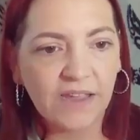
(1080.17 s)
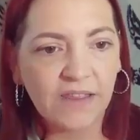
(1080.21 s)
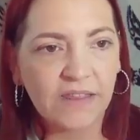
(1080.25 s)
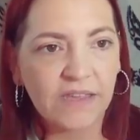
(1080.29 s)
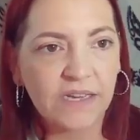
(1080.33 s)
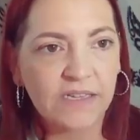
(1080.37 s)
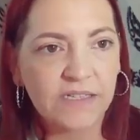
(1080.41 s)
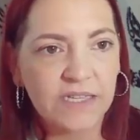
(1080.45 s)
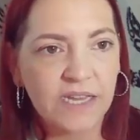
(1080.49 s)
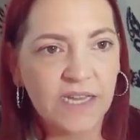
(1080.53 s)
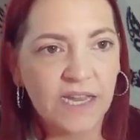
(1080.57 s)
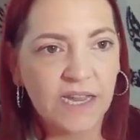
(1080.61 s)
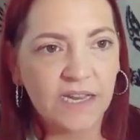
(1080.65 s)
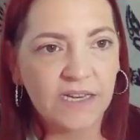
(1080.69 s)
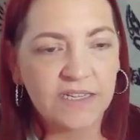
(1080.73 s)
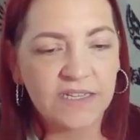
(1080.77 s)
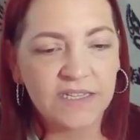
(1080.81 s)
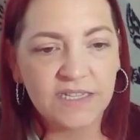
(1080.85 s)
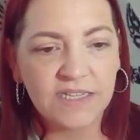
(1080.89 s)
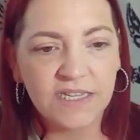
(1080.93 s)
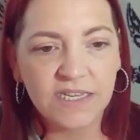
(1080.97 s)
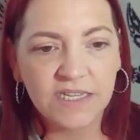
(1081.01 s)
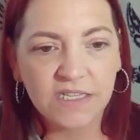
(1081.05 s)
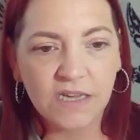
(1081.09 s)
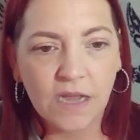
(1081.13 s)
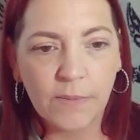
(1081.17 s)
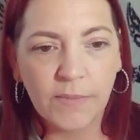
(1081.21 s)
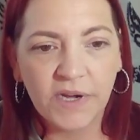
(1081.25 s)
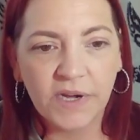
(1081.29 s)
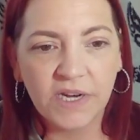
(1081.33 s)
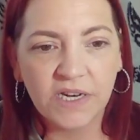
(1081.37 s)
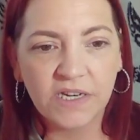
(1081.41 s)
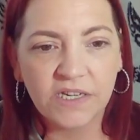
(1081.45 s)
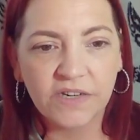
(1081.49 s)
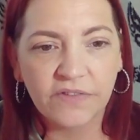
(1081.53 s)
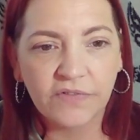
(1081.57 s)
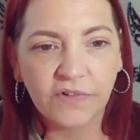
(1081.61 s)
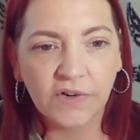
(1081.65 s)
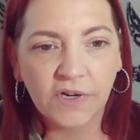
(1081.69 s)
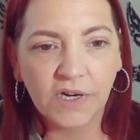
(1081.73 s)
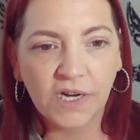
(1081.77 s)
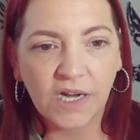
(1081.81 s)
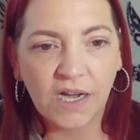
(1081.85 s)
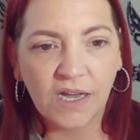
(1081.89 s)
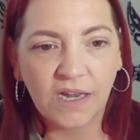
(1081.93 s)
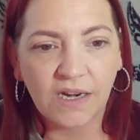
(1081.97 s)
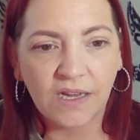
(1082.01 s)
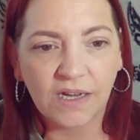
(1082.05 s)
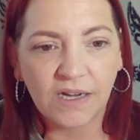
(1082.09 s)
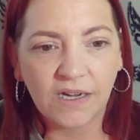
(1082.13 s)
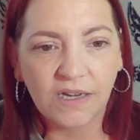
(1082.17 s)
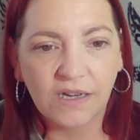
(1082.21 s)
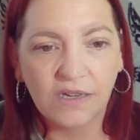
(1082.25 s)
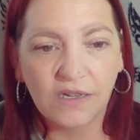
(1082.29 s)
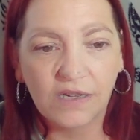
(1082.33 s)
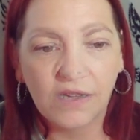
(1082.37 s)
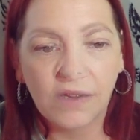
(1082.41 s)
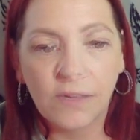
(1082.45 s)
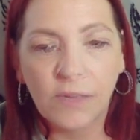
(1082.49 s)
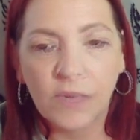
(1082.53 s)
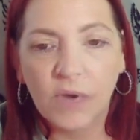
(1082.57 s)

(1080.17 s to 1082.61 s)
things here. Does this come in a different colour?